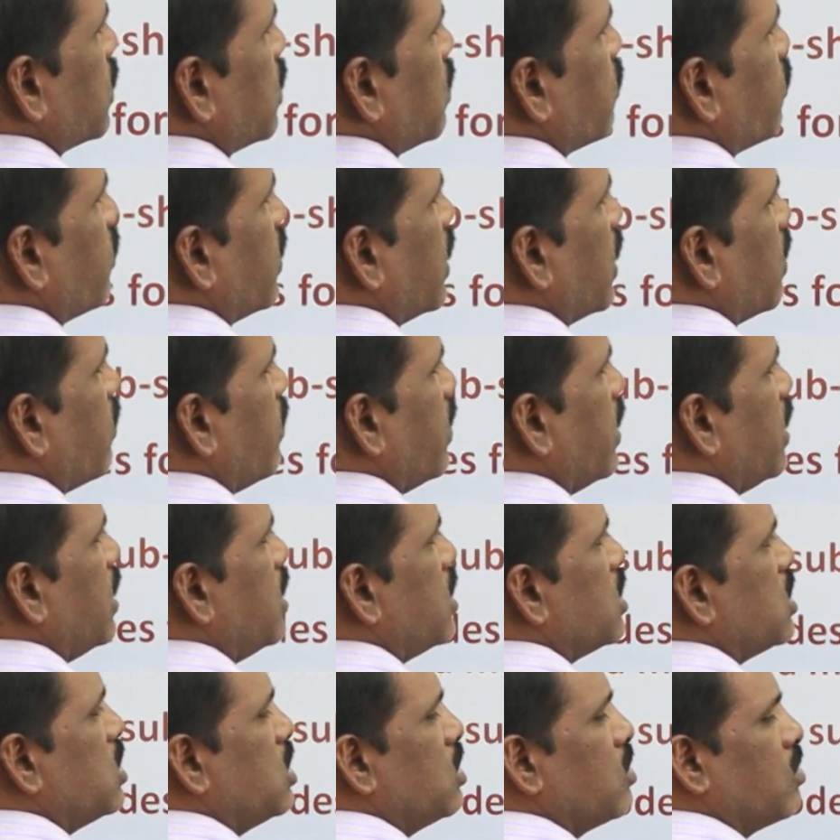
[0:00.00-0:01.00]
If L
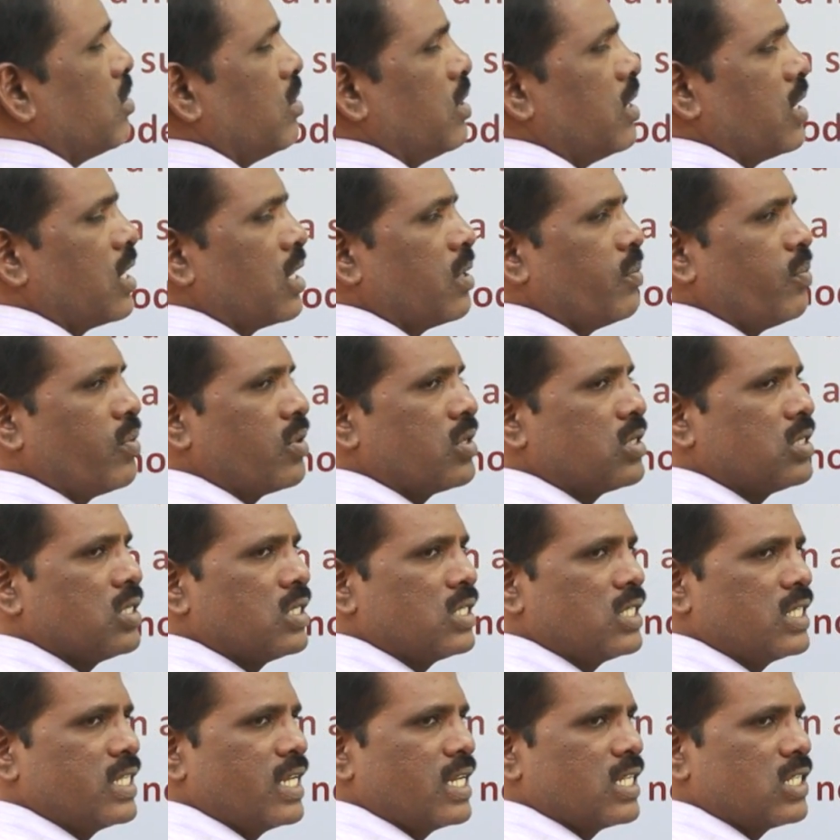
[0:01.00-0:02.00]
value is 0, it
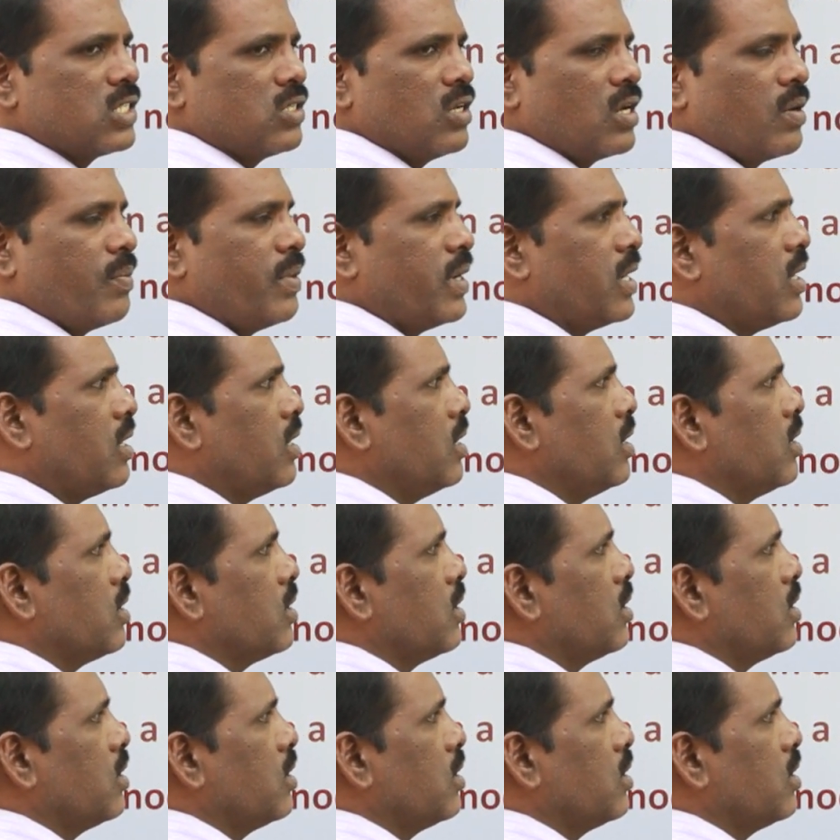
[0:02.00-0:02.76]
represents the s orbital,